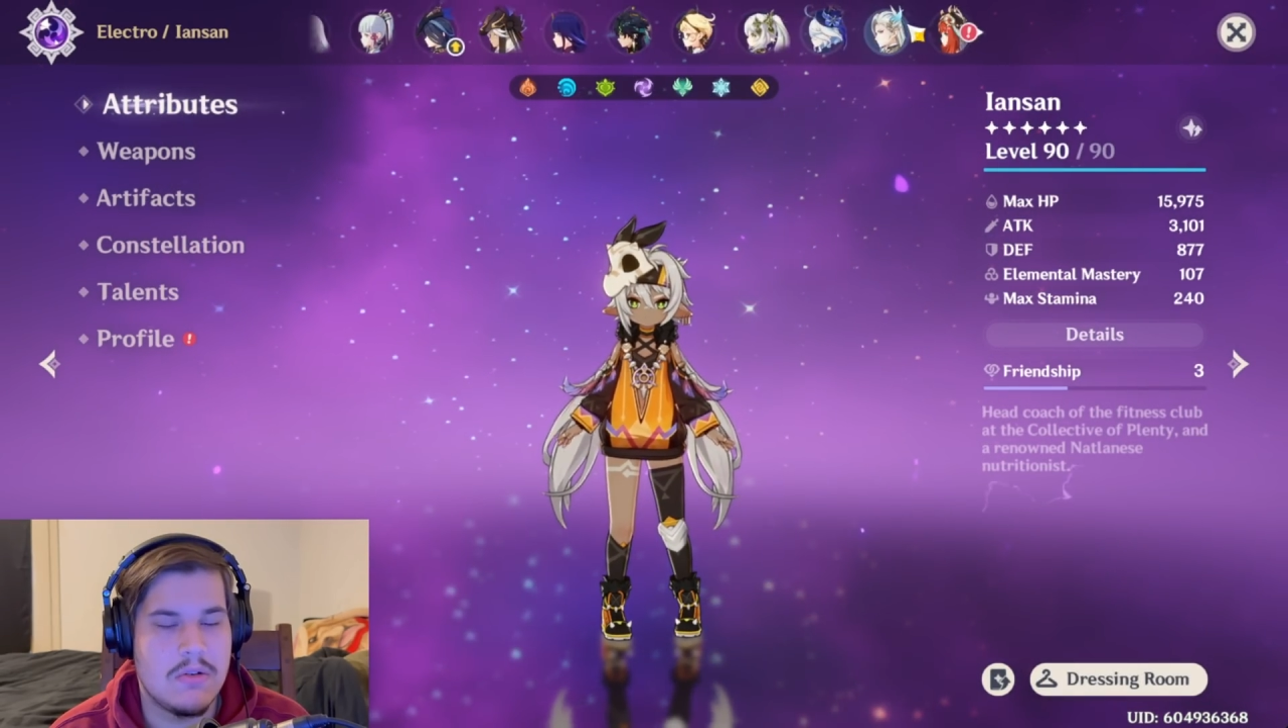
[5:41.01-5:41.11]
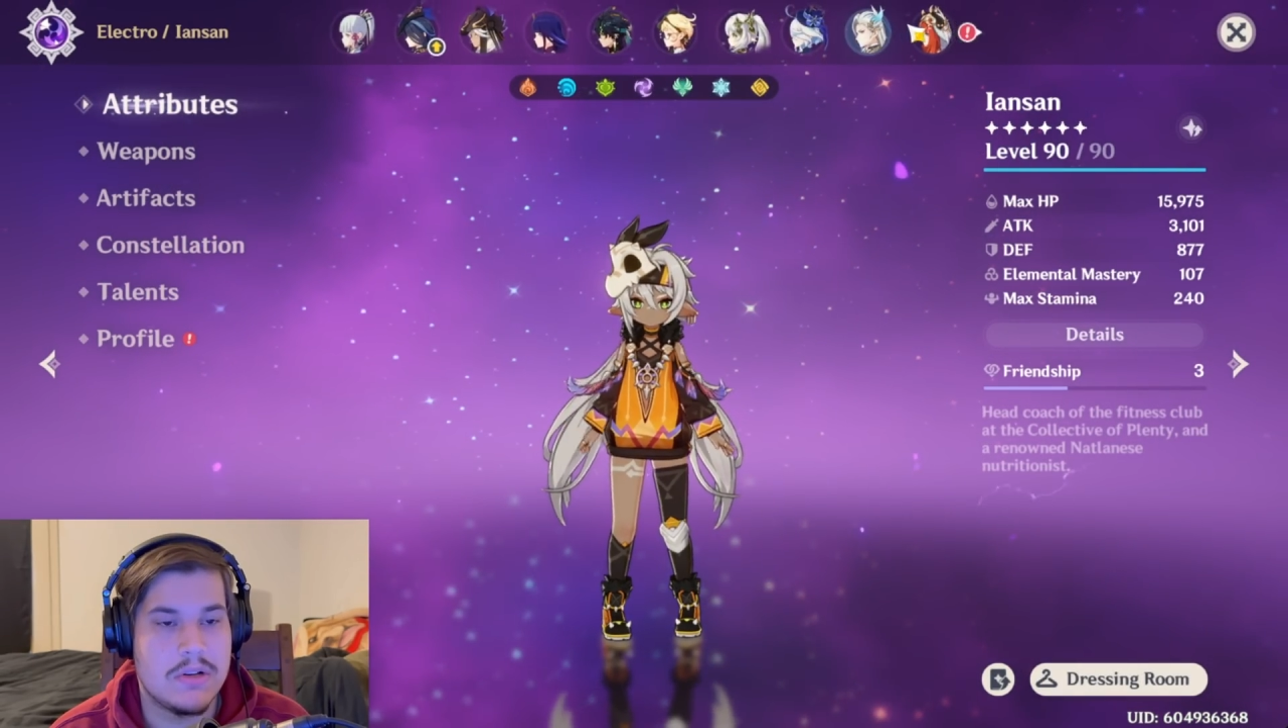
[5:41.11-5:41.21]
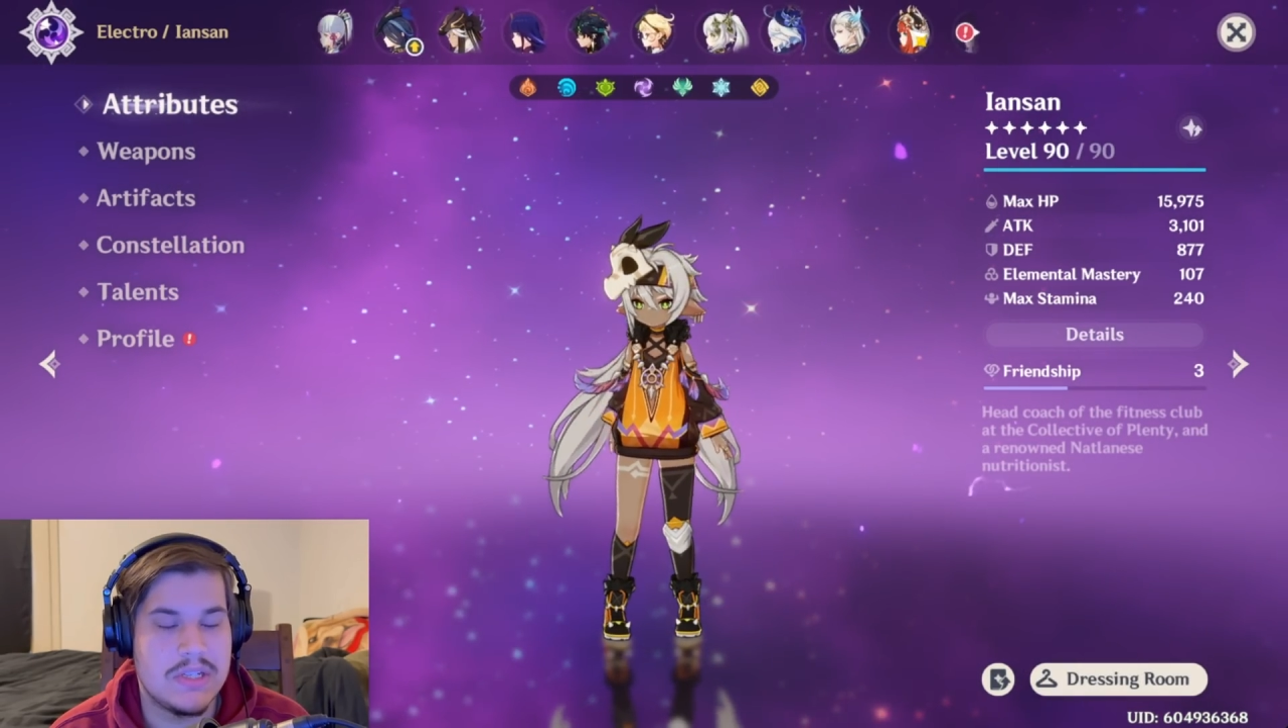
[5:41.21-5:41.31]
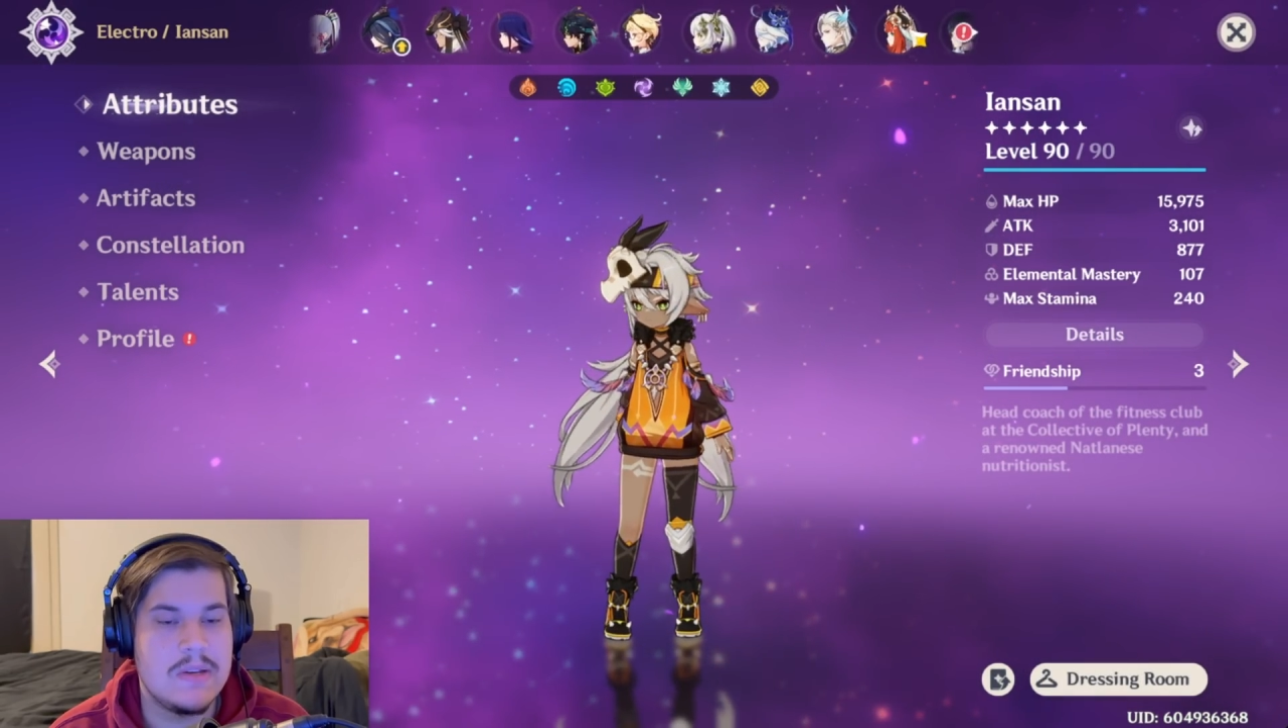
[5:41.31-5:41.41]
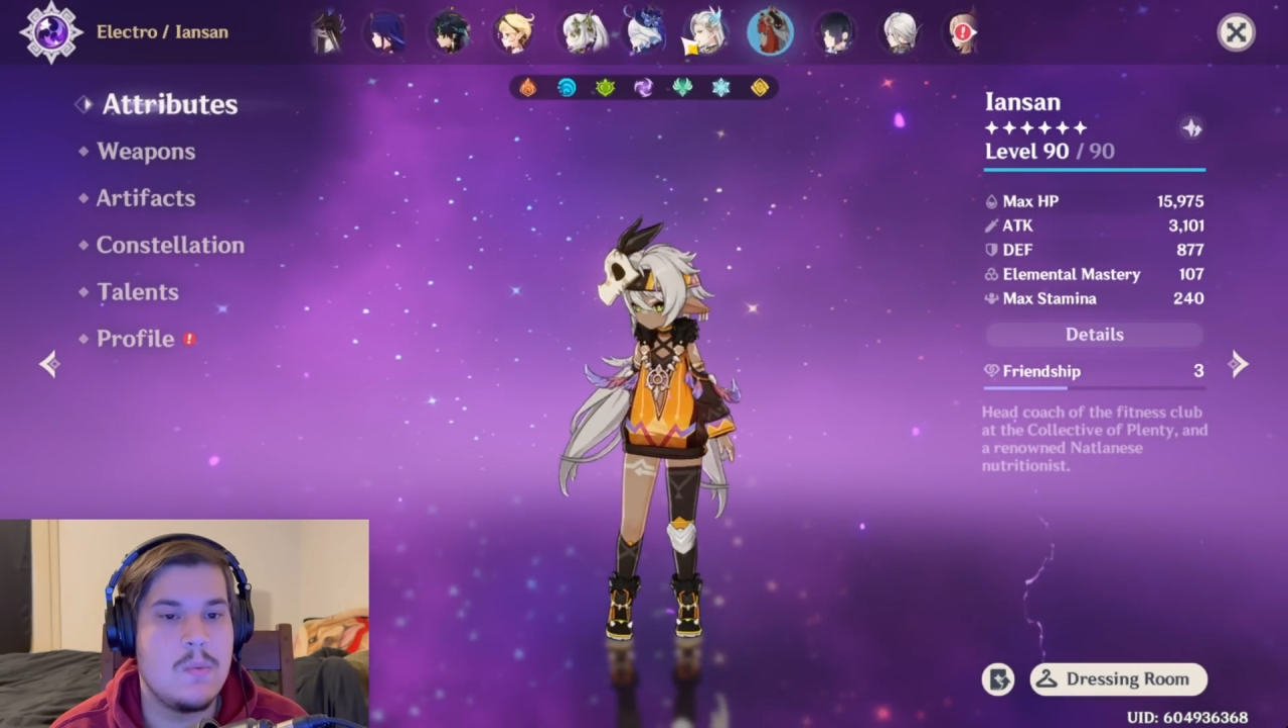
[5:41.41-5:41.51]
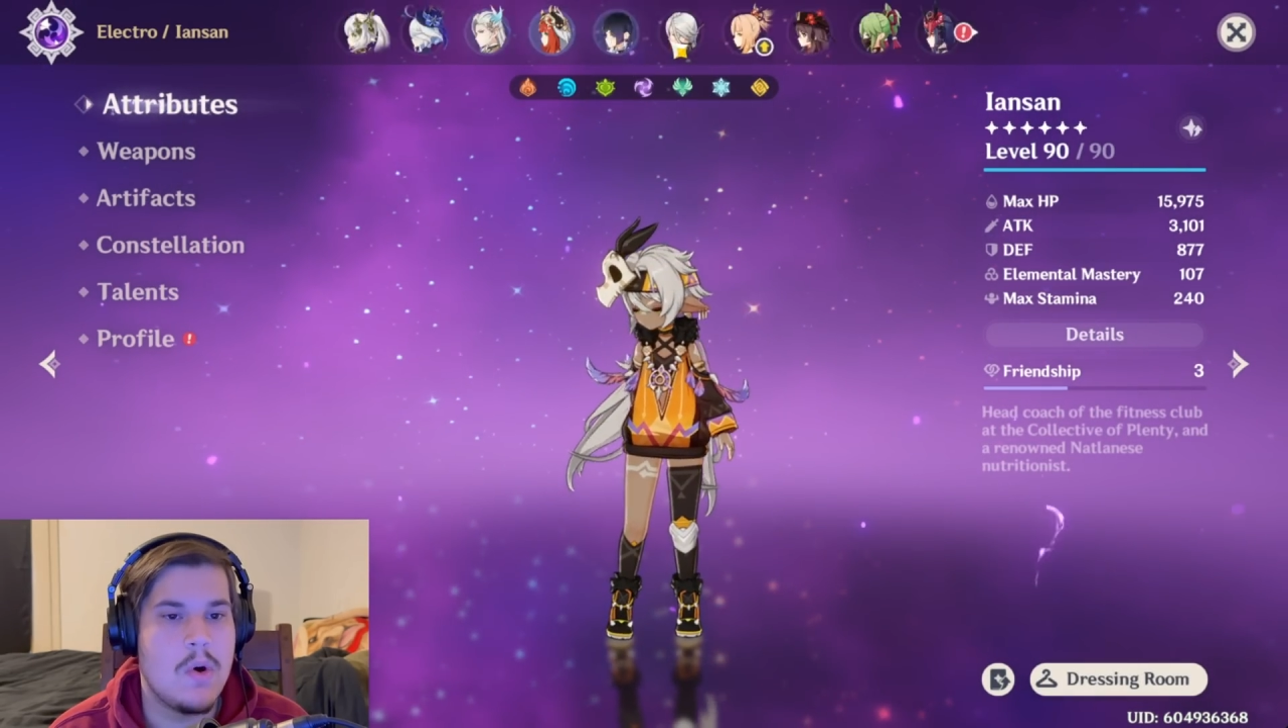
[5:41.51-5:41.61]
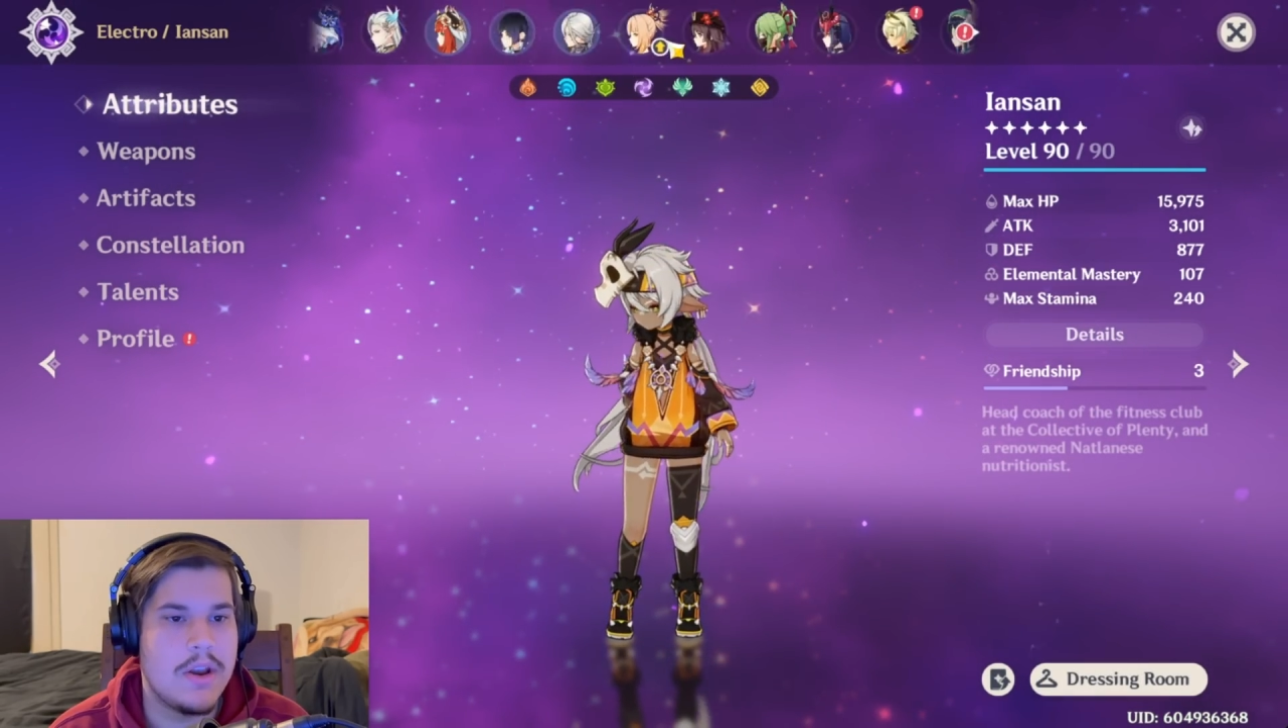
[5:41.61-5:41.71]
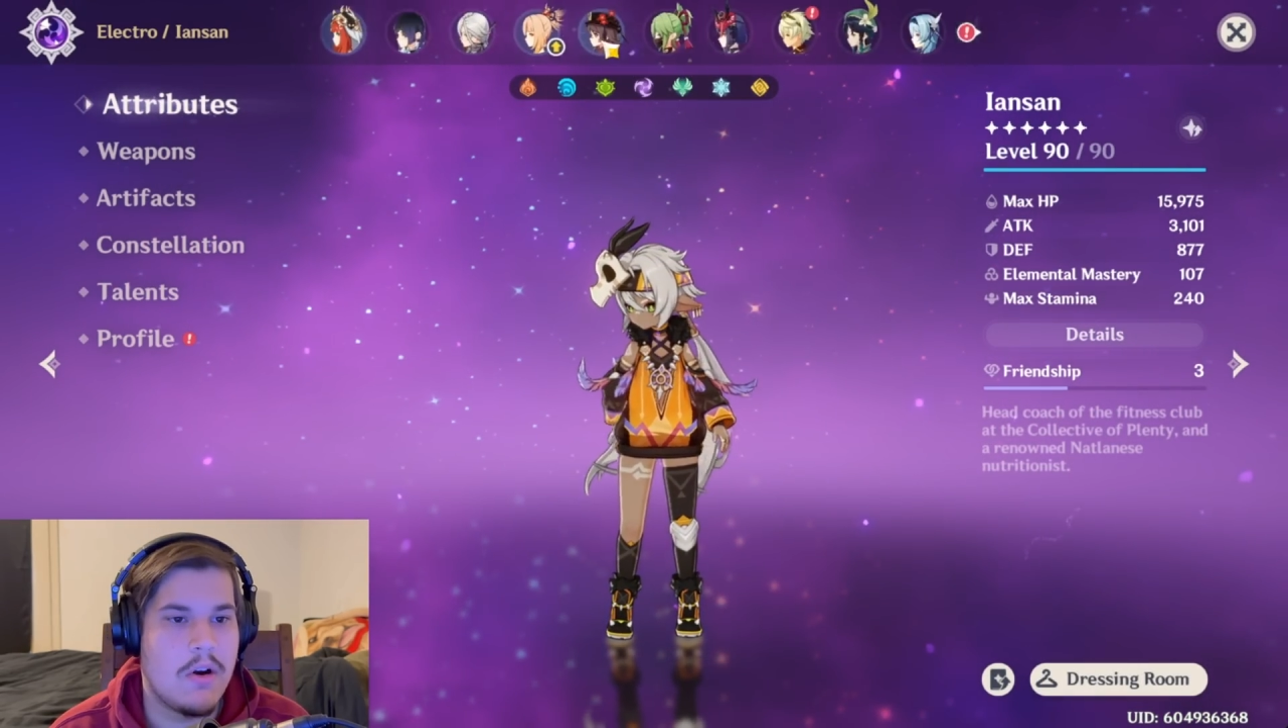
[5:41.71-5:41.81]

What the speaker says: or C1